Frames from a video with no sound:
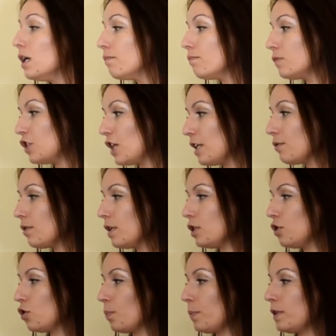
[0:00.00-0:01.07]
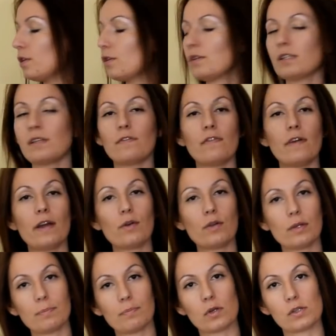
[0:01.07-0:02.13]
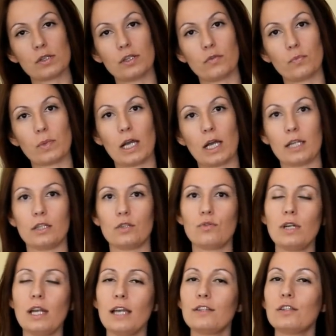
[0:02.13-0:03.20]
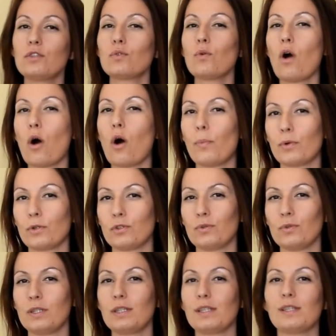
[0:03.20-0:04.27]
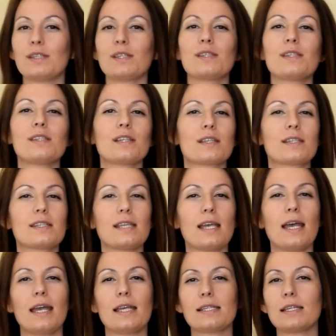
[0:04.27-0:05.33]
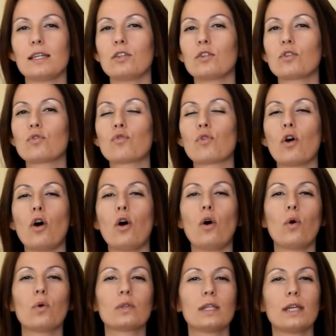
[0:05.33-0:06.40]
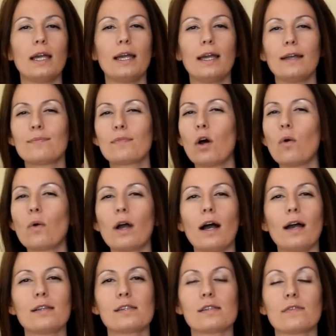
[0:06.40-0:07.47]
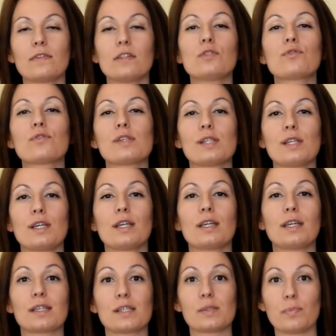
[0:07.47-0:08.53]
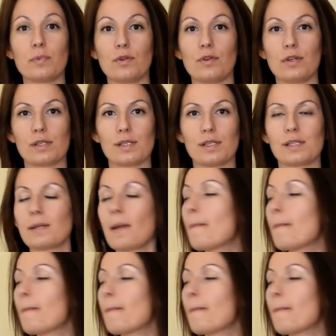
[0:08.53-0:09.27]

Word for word: Generally, Jupiter is a very positive planet related to opportunities and success and growth and all kinds of interesting experiences.